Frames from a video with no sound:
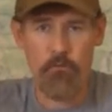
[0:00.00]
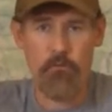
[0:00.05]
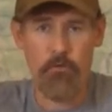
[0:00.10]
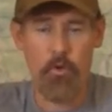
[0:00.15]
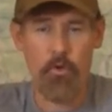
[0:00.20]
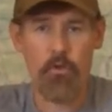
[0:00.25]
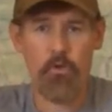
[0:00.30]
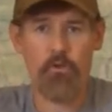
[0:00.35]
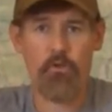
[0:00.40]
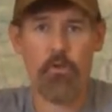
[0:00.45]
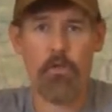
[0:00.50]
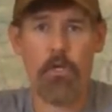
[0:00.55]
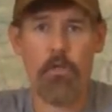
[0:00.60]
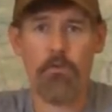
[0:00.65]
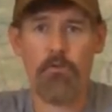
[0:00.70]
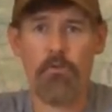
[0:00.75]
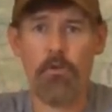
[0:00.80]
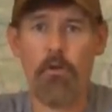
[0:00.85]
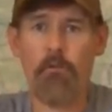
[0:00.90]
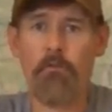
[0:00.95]
focusing
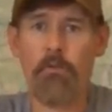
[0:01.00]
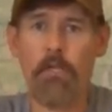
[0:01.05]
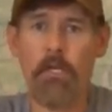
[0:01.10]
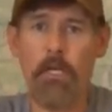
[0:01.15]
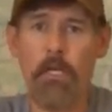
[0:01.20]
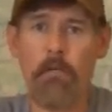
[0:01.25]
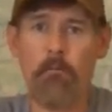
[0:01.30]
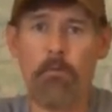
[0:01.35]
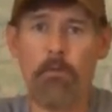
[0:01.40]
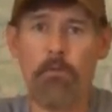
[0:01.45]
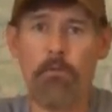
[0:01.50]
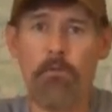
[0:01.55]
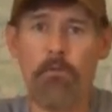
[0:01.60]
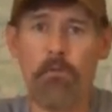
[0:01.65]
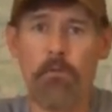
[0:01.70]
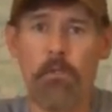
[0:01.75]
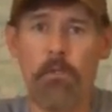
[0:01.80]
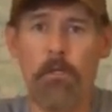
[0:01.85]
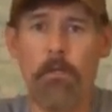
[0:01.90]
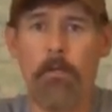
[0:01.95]
on trophy
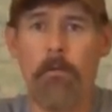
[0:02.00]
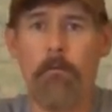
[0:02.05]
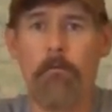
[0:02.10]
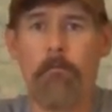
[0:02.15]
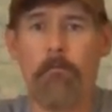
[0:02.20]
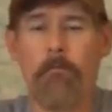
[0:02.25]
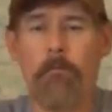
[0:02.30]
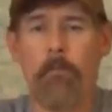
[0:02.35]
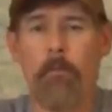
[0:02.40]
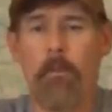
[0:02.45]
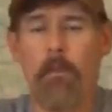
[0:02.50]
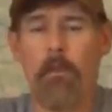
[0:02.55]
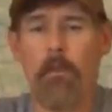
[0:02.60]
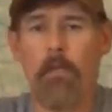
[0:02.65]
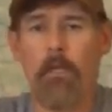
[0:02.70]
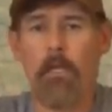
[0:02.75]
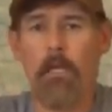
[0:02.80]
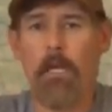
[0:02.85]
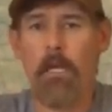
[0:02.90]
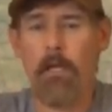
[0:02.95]
animals.
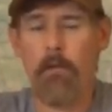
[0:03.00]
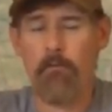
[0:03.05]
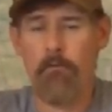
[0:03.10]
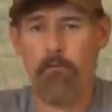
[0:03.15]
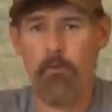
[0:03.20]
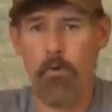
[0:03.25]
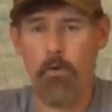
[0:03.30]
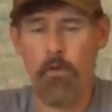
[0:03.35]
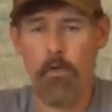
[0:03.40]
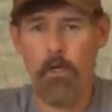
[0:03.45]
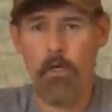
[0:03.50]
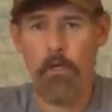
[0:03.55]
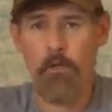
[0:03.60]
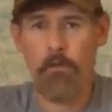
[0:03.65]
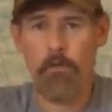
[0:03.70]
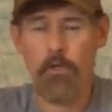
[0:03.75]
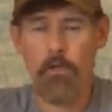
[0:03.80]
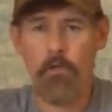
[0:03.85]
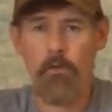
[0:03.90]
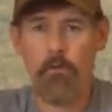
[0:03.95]
And for the
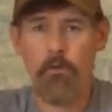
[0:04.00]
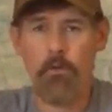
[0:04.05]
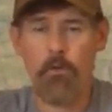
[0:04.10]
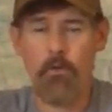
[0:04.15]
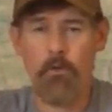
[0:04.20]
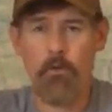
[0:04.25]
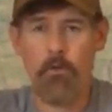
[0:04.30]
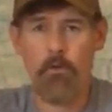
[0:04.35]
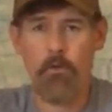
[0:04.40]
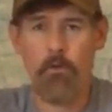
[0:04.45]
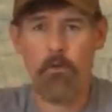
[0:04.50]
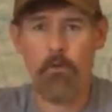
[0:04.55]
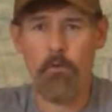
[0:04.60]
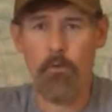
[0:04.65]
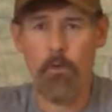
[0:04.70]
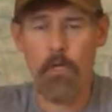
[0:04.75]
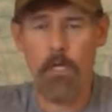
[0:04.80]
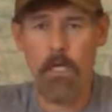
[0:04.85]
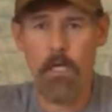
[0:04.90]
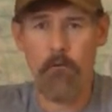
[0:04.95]
hunter,
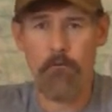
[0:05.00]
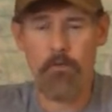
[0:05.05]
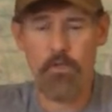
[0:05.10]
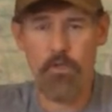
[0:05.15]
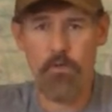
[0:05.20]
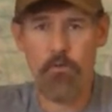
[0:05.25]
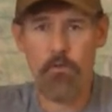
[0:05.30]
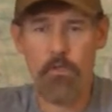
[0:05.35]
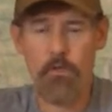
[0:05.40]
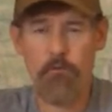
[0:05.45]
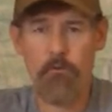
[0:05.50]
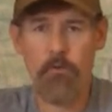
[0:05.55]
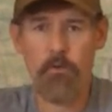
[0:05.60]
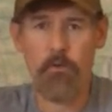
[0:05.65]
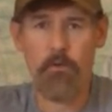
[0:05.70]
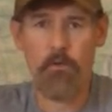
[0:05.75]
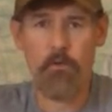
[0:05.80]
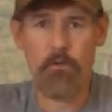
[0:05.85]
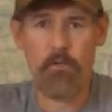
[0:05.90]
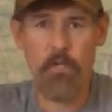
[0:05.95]
we have 2
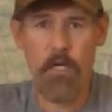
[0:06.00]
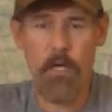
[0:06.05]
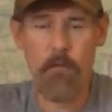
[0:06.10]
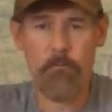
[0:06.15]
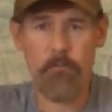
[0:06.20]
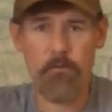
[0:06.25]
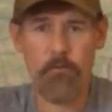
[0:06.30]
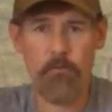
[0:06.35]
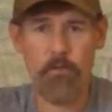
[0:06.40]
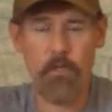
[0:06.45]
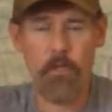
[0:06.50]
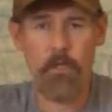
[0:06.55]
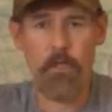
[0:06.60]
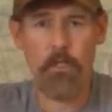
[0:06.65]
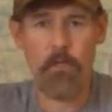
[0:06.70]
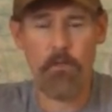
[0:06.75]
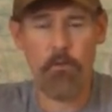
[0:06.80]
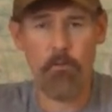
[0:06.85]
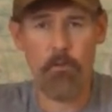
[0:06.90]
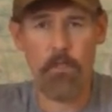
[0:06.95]
different types of
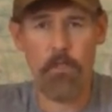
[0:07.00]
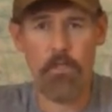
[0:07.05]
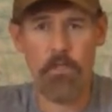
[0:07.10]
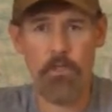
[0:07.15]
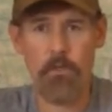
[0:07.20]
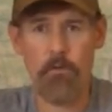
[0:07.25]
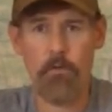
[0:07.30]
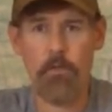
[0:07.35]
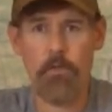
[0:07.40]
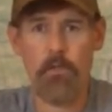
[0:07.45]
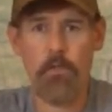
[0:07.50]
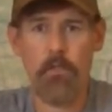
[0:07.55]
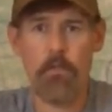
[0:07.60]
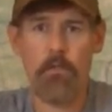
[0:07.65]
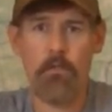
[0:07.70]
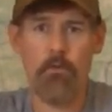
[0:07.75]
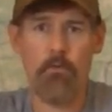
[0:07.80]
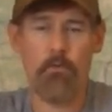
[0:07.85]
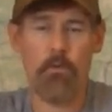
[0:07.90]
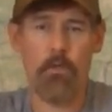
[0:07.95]
hunting that we do.
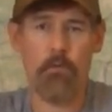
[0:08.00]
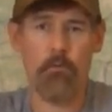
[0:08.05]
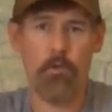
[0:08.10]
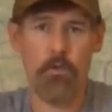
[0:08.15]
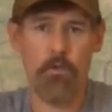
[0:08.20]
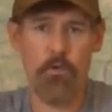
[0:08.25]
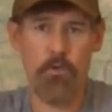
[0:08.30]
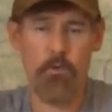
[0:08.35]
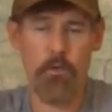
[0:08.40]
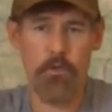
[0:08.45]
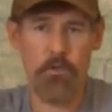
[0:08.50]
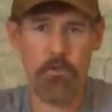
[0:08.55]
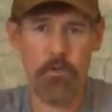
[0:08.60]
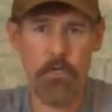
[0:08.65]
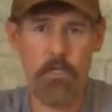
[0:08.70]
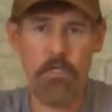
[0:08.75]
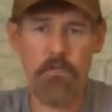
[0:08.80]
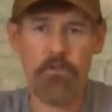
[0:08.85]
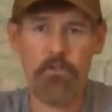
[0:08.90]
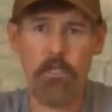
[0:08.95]
We will do a
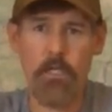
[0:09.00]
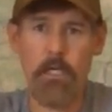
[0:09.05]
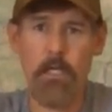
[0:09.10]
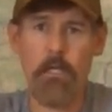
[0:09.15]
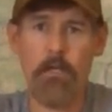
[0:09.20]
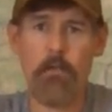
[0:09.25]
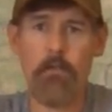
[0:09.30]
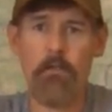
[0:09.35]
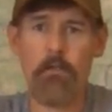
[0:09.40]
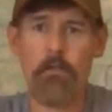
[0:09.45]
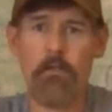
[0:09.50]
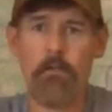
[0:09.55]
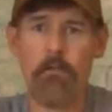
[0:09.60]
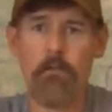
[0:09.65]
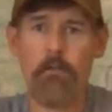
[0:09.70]
tree stand